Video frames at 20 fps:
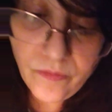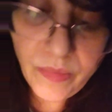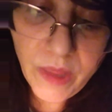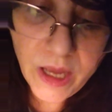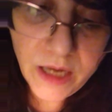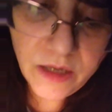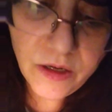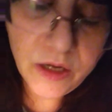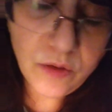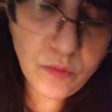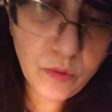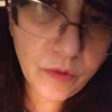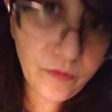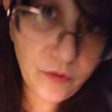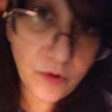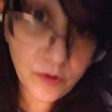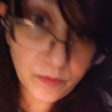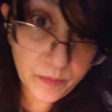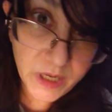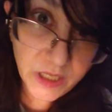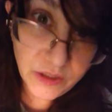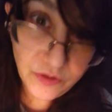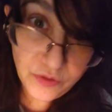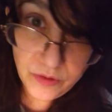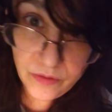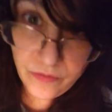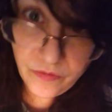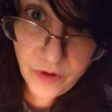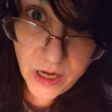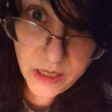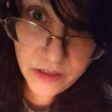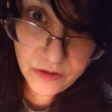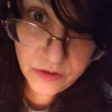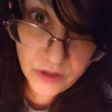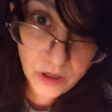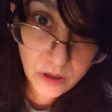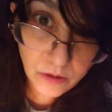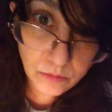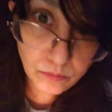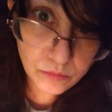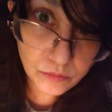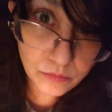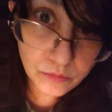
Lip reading: They did refer me to the FISA.